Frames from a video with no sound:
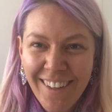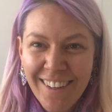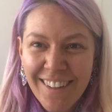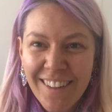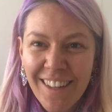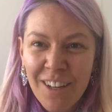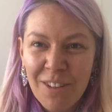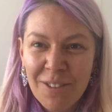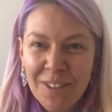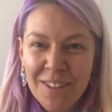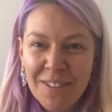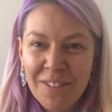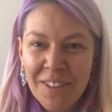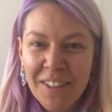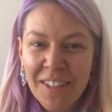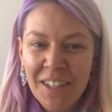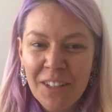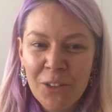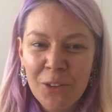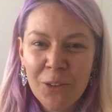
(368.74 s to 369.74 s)
that was
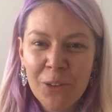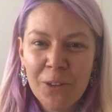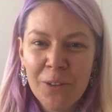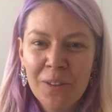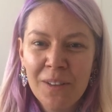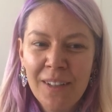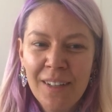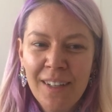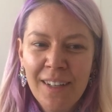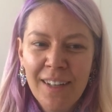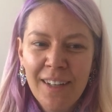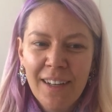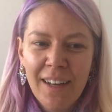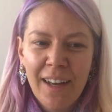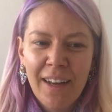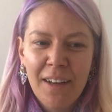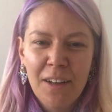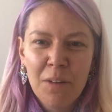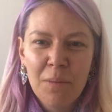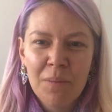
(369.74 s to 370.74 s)
really cool.
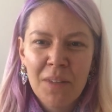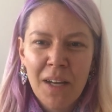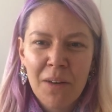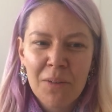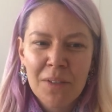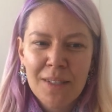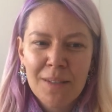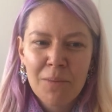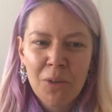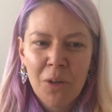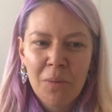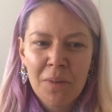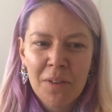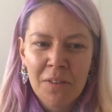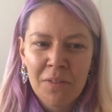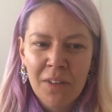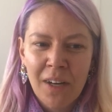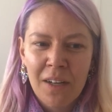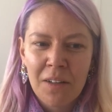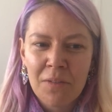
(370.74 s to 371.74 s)
That was a moment
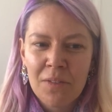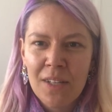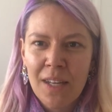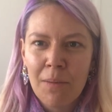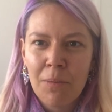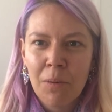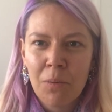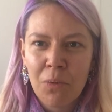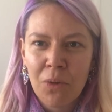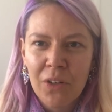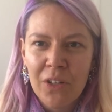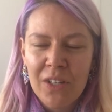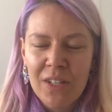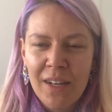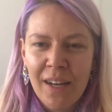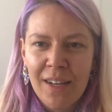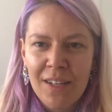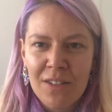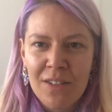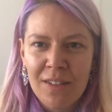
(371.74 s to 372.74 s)
of kind of deep
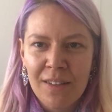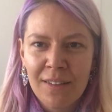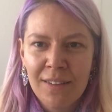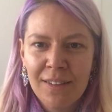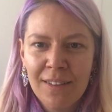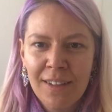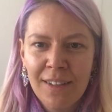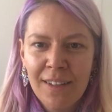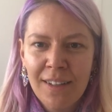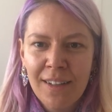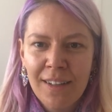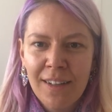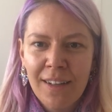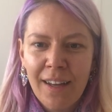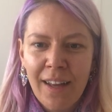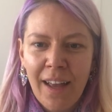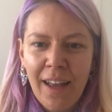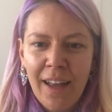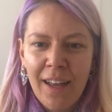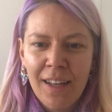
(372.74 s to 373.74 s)
appreciation
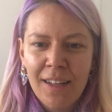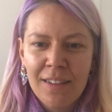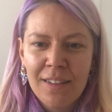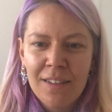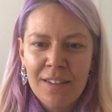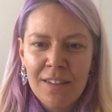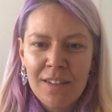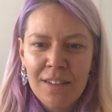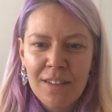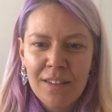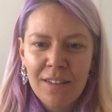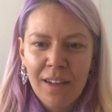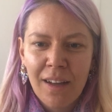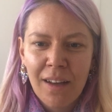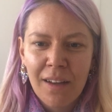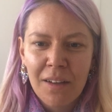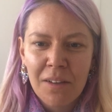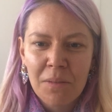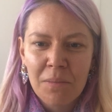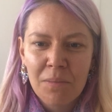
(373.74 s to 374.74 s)
and
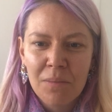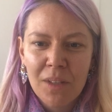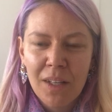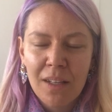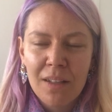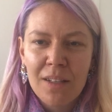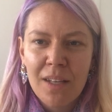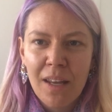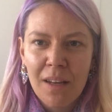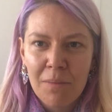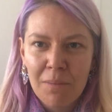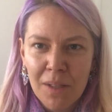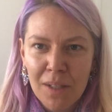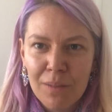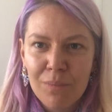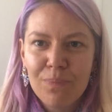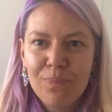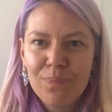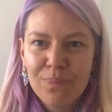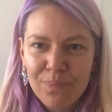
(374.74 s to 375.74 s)
contentment.
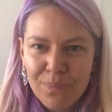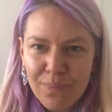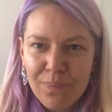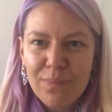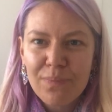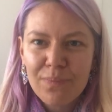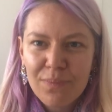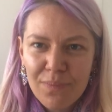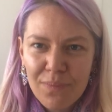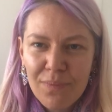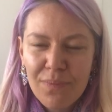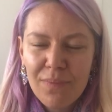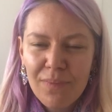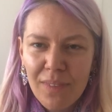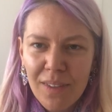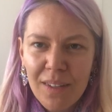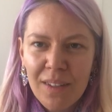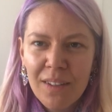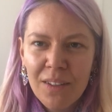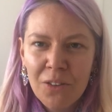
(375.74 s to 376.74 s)

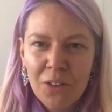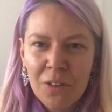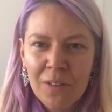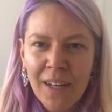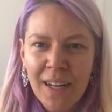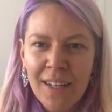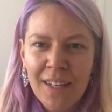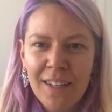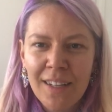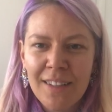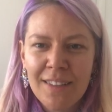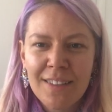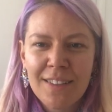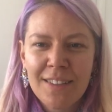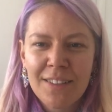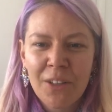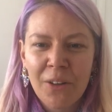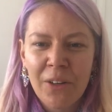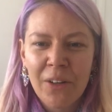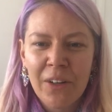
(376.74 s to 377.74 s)
Alrighty guys,
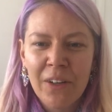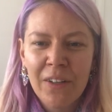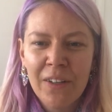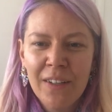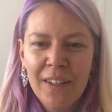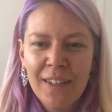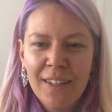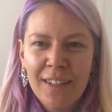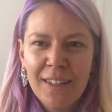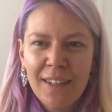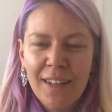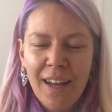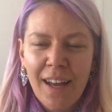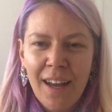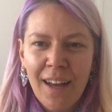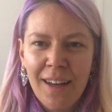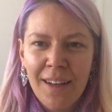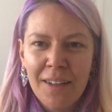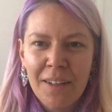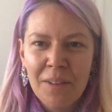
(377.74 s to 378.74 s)
so
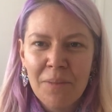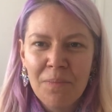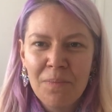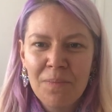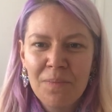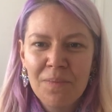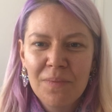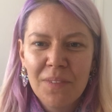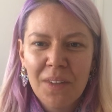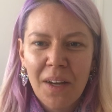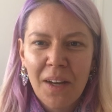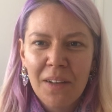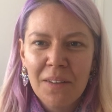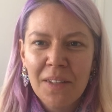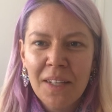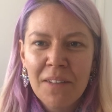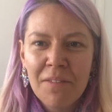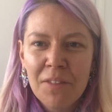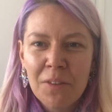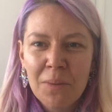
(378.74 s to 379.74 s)
I'll
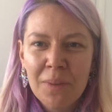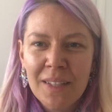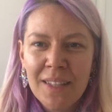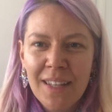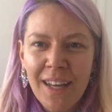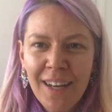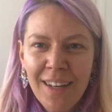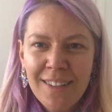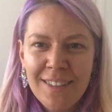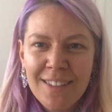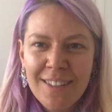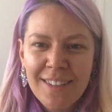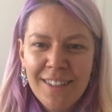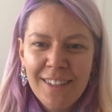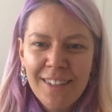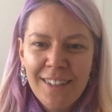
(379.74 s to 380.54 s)
leave you with that.